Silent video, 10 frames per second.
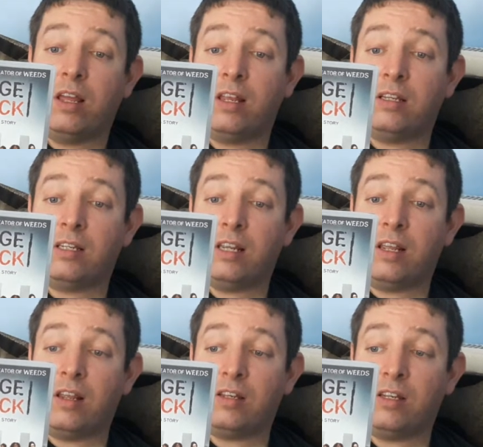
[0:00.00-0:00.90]
And I
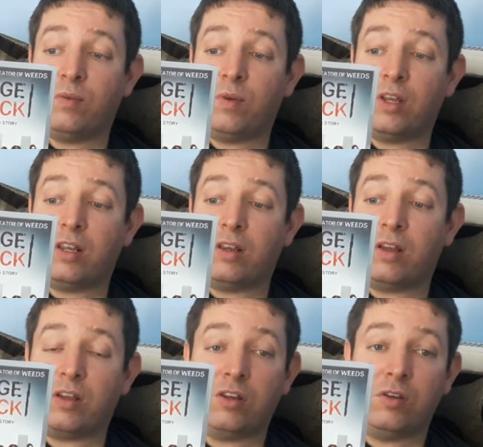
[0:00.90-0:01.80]
say you
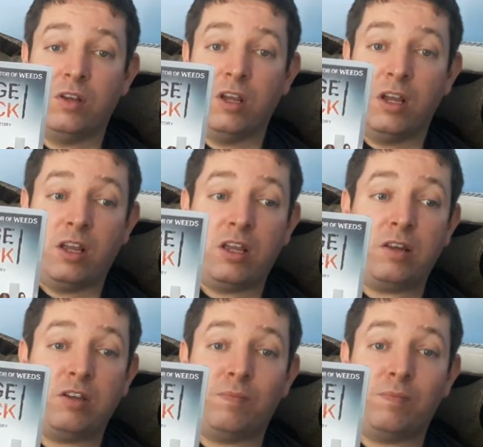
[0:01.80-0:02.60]
can